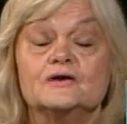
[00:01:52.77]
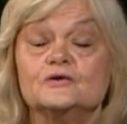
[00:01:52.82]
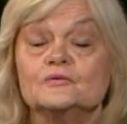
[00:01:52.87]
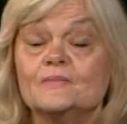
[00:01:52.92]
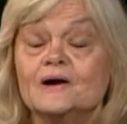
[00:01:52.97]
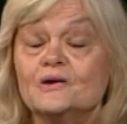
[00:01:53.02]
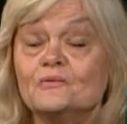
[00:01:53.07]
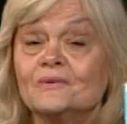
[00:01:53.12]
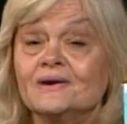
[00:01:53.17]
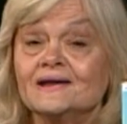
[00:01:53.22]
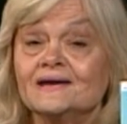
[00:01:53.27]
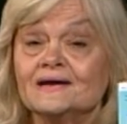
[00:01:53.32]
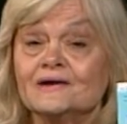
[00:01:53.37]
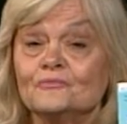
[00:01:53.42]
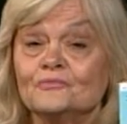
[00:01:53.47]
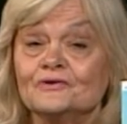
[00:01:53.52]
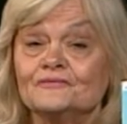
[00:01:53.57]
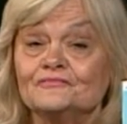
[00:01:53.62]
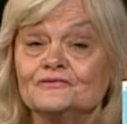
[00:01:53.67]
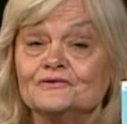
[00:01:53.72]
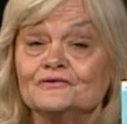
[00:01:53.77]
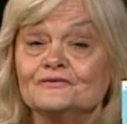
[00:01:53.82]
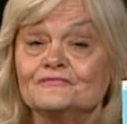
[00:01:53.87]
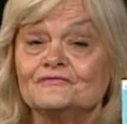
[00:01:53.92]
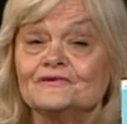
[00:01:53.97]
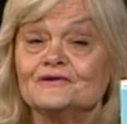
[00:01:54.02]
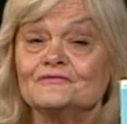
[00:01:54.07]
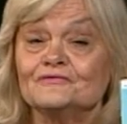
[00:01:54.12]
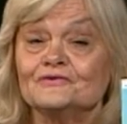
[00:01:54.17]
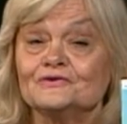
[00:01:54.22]
You might want to get one for your
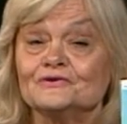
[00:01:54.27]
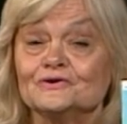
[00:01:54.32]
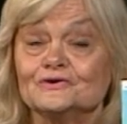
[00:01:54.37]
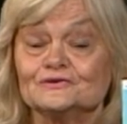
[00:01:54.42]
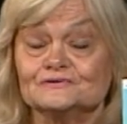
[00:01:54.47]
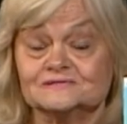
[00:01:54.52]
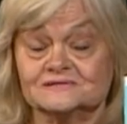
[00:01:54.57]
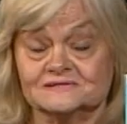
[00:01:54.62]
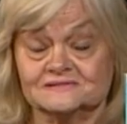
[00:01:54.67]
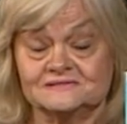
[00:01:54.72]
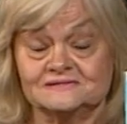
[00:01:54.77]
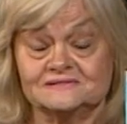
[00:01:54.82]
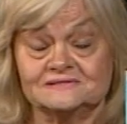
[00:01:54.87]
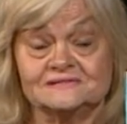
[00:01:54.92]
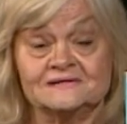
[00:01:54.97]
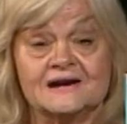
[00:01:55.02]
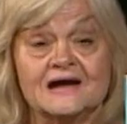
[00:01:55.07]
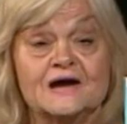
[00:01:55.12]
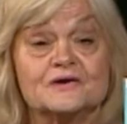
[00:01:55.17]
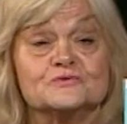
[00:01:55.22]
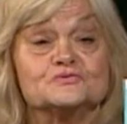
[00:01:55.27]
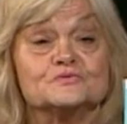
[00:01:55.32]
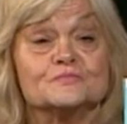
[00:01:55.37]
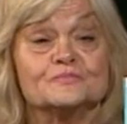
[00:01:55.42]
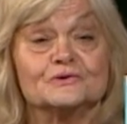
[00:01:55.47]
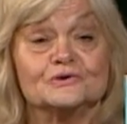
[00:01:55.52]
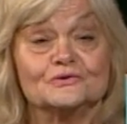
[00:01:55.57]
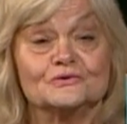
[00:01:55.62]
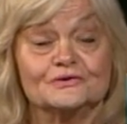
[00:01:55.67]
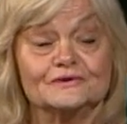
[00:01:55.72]
favorite nurse because it's an
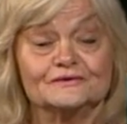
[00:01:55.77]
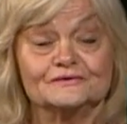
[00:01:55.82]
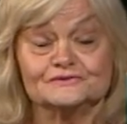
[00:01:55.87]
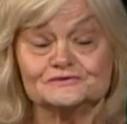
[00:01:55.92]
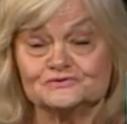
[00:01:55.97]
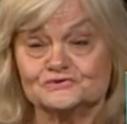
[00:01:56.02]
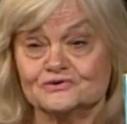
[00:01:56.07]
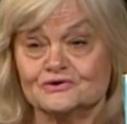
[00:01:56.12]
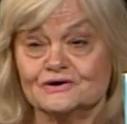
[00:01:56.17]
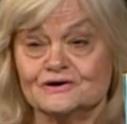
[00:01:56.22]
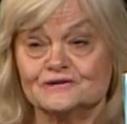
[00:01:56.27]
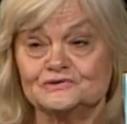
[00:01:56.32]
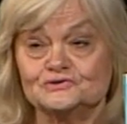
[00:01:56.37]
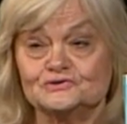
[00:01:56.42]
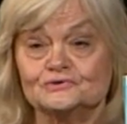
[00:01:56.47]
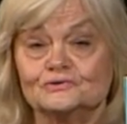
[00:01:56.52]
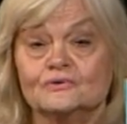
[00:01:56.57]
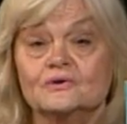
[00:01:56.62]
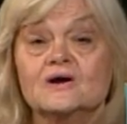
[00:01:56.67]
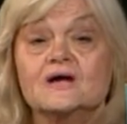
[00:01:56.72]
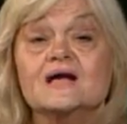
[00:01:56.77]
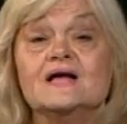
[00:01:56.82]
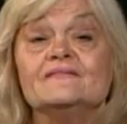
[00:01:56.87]
entrepreneurial story too.